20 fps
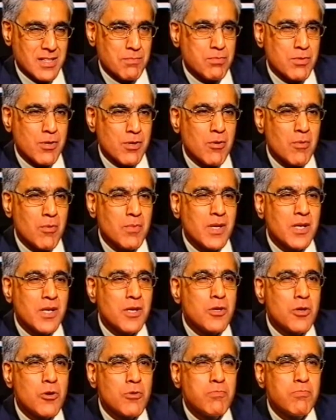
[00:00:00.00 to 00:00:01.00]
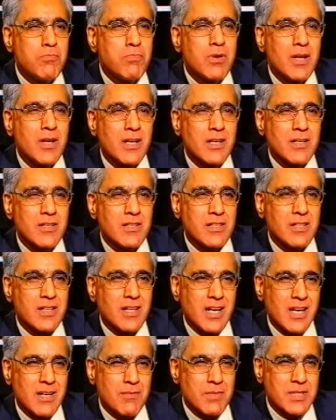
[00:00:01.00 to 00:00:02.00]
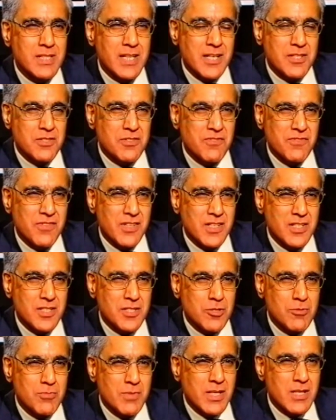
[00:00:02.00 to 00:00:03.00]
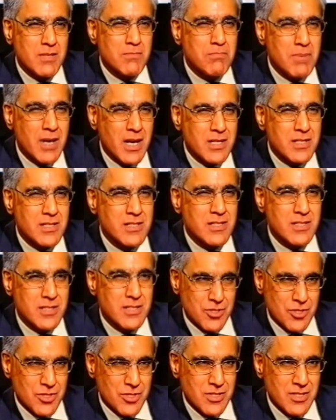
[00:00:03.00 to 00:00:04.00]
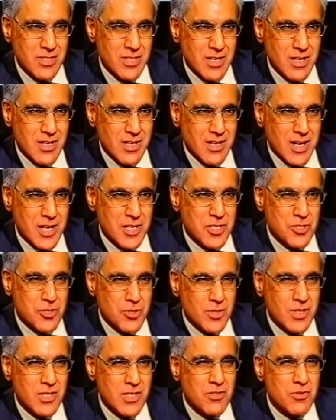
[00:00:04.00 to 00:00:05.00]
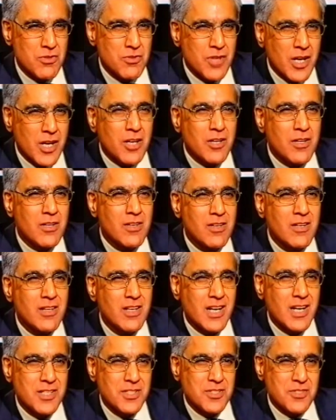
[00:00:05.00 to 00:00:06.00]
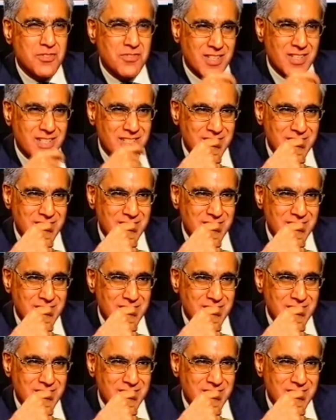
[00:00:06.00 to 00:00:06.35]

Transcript: that probably no player in the game has had to face so many bad decisions as Rohan regularly has to